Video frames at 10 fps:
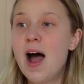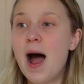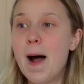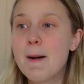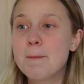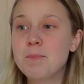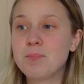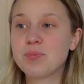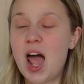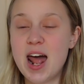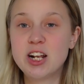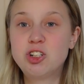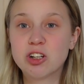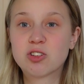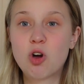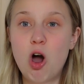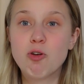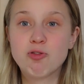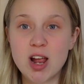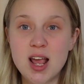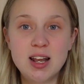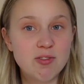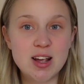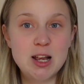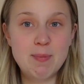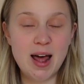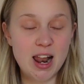and it just got really, really bad.